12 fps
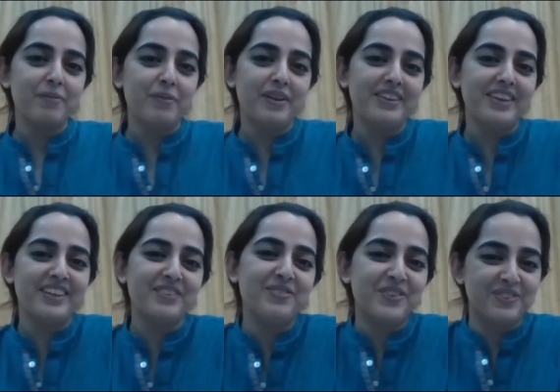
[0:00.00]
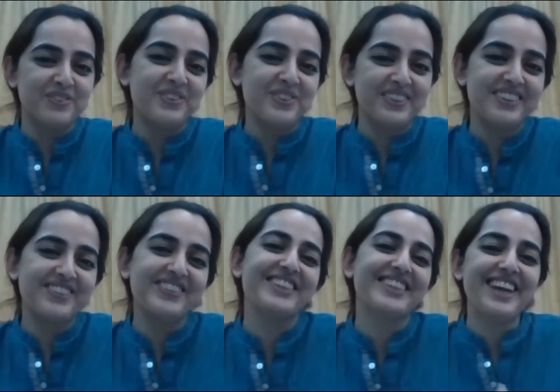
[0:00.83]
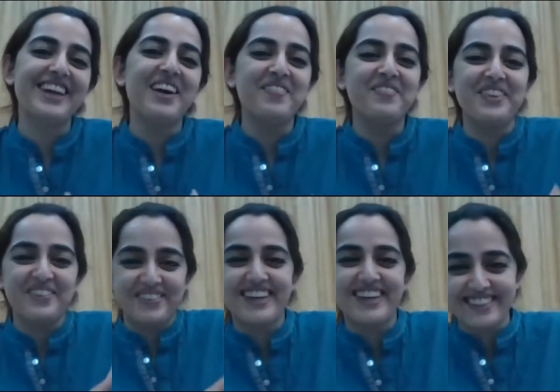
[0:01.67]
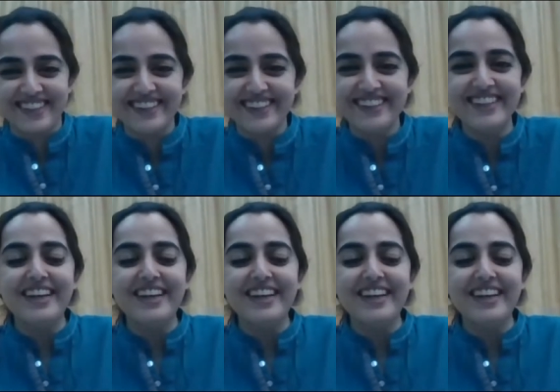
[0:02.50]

There's a force majeure situation, I can't pay you rent, right?